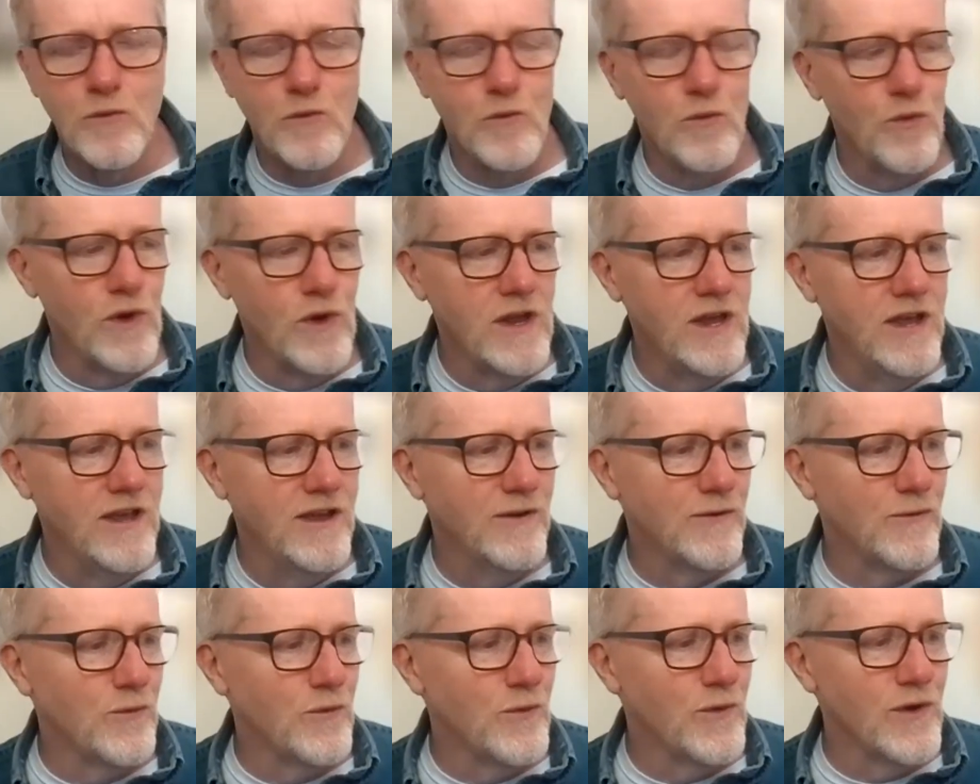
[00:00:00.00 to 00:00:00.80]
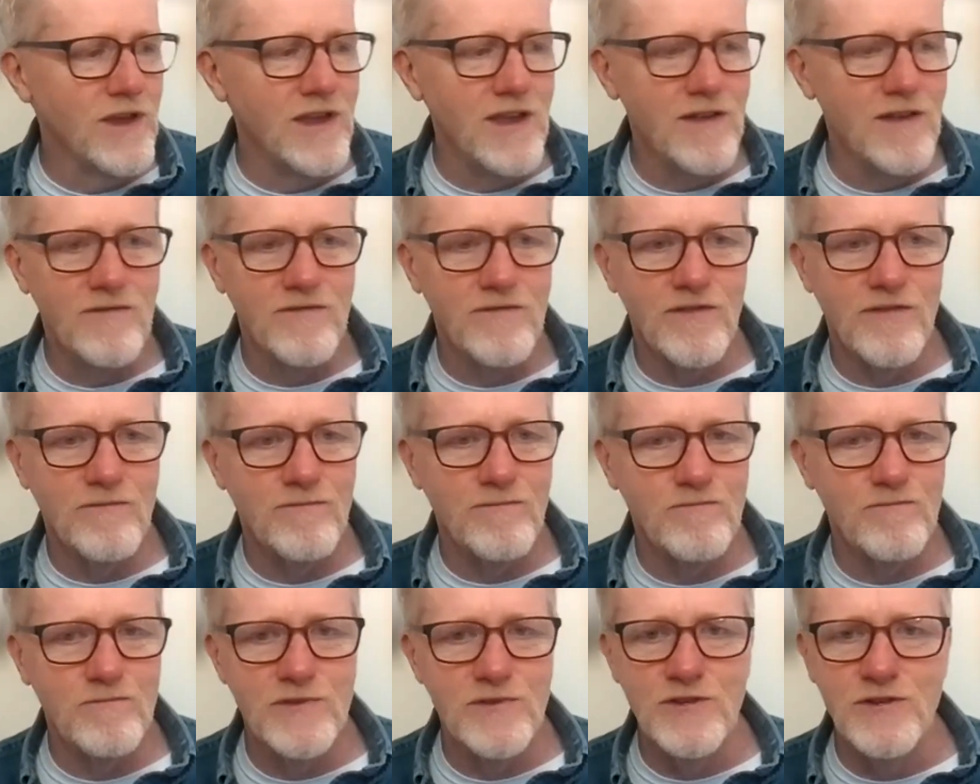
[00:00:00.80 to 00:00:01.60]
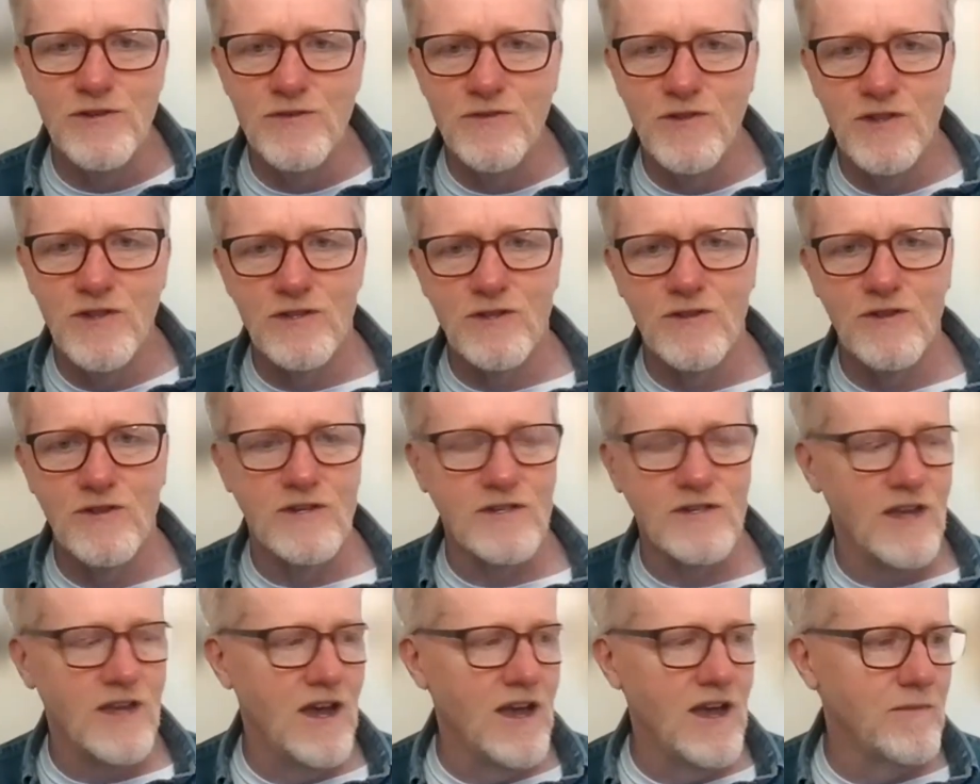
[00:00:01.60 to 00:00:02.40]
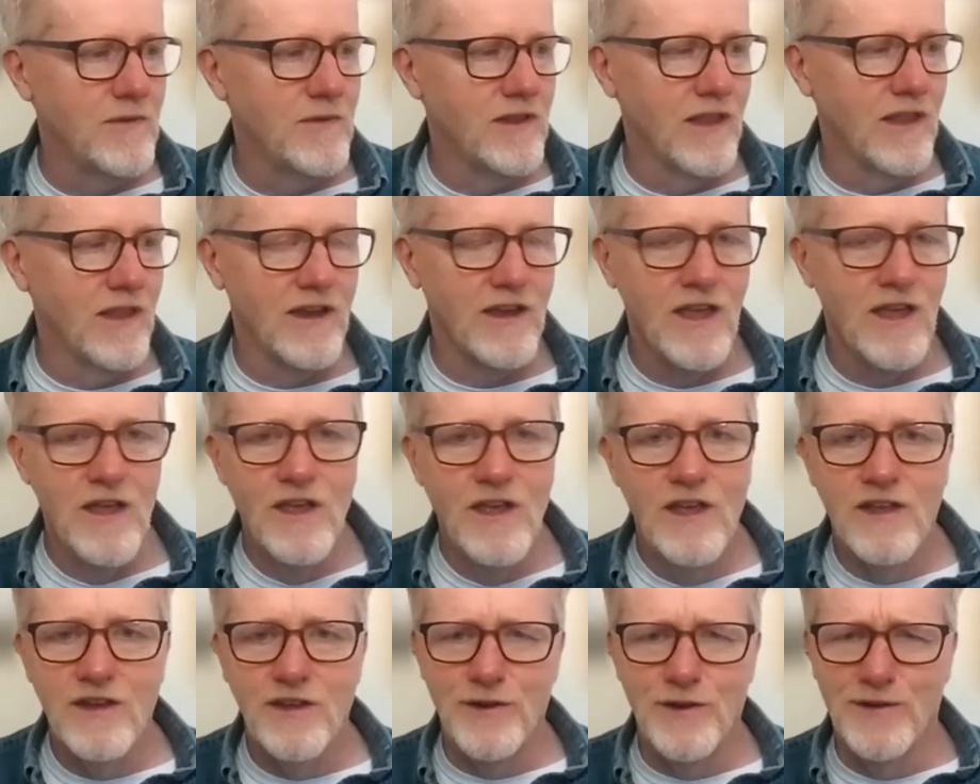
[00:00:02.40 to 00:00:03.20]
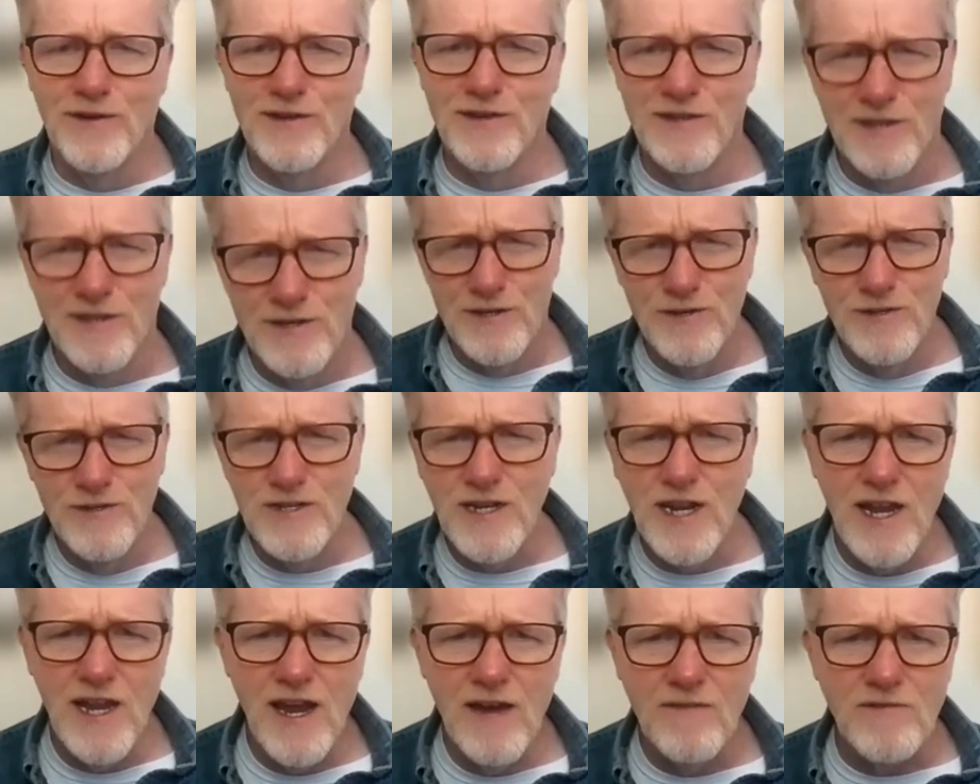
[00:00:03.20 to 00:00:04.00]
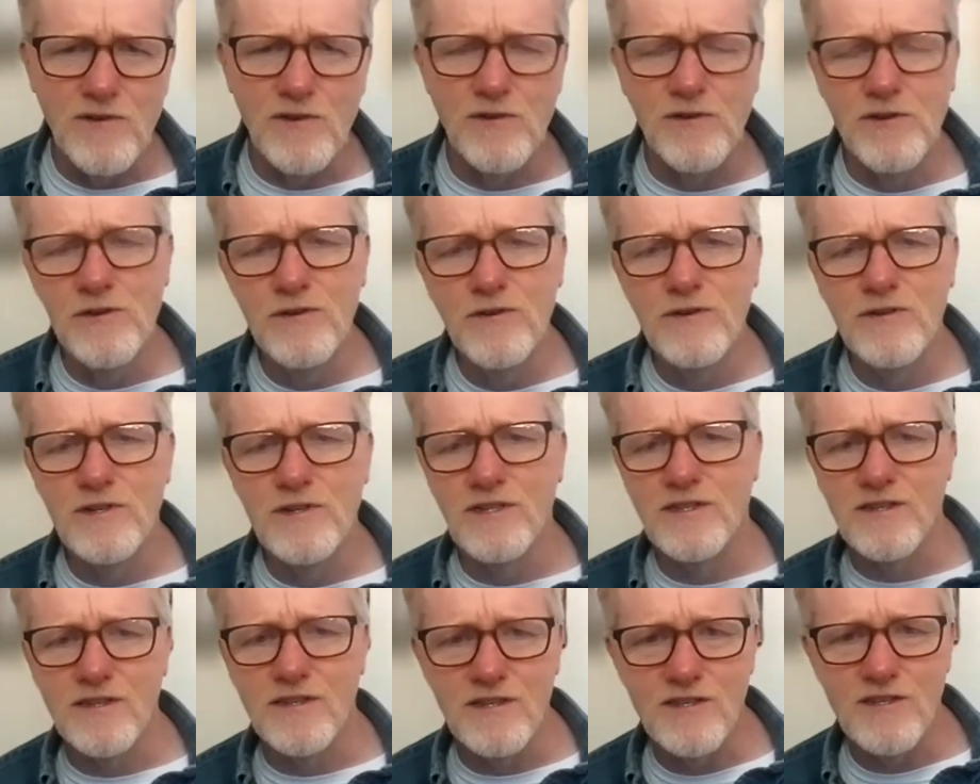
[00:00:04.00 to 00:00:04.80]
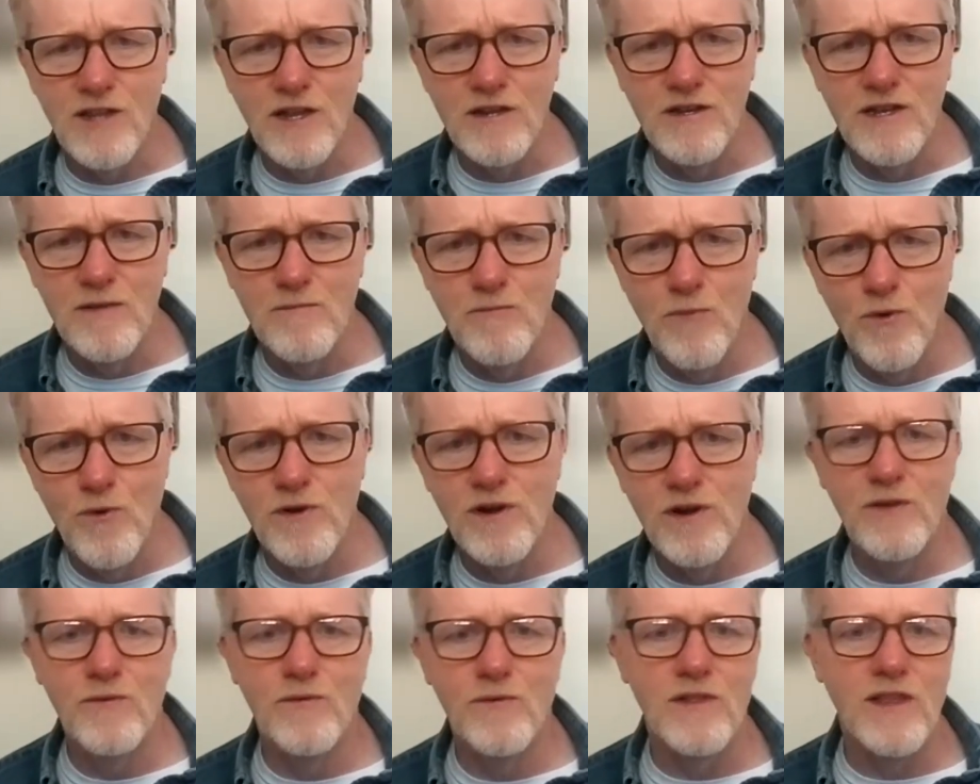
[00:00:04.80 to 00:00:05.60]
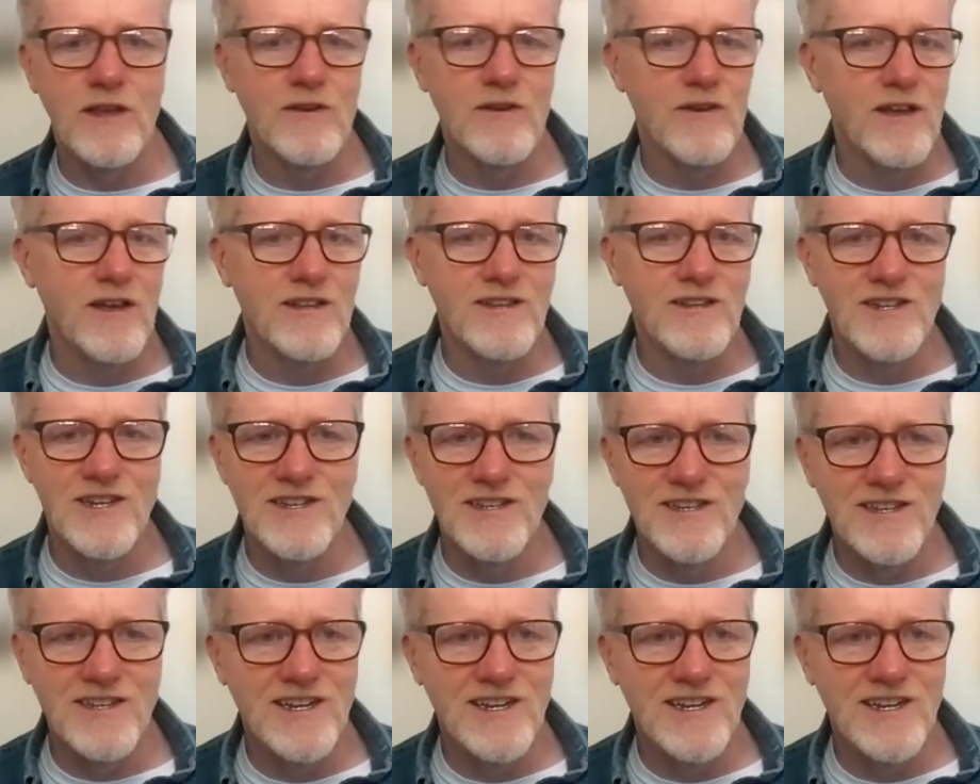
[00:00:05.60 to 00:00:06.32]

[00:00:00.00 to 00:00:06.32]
we we have been doing this a long time and like you know is tuesday afternoon is it sunday morning like, just,